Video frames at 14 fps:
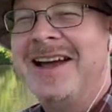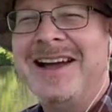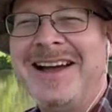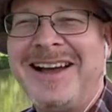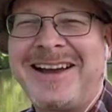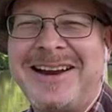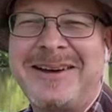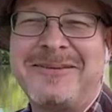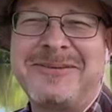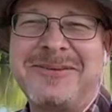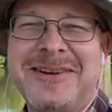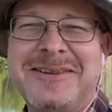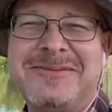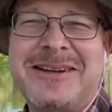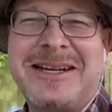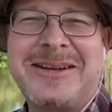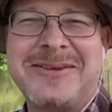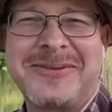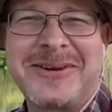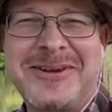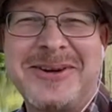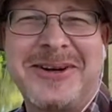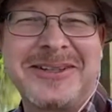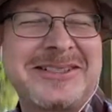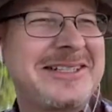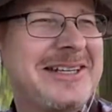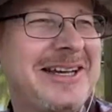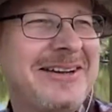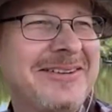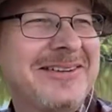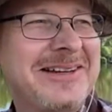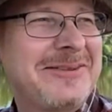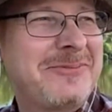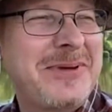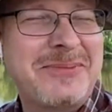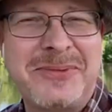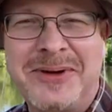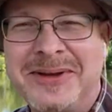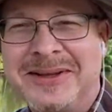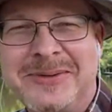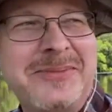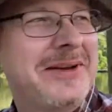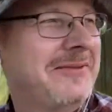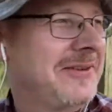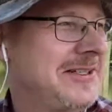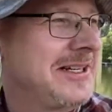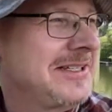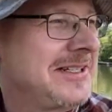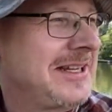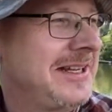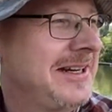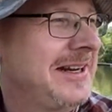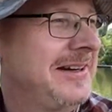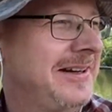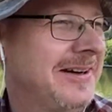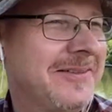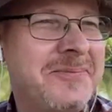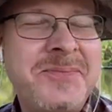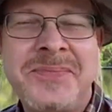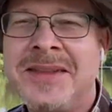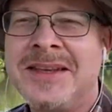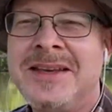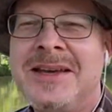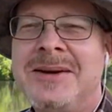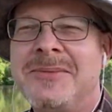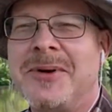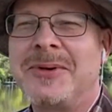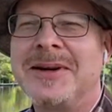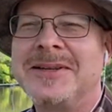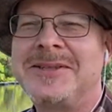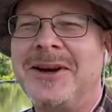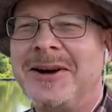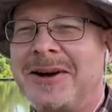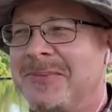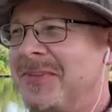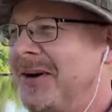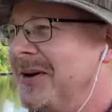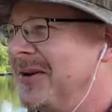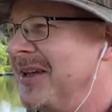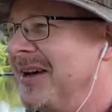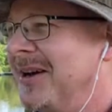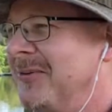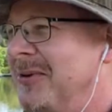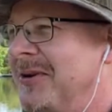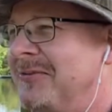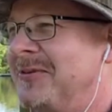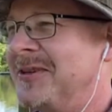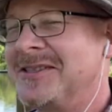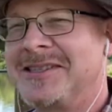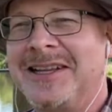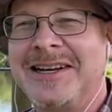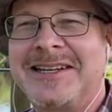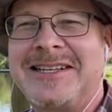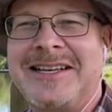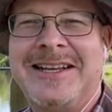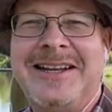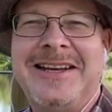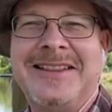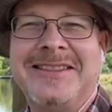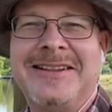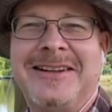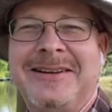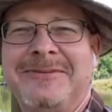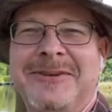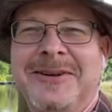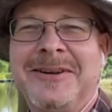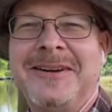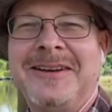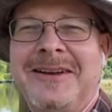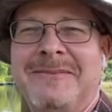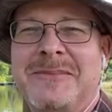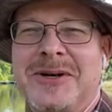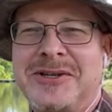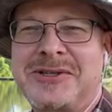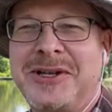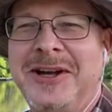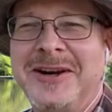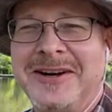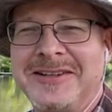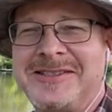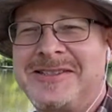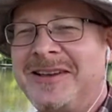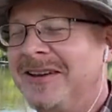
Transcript: I got a fun video for you all today. We're going to give people a little bit of a chance to get in here. But we're going to talk about what it feels like to get hit in the liver in martial arts.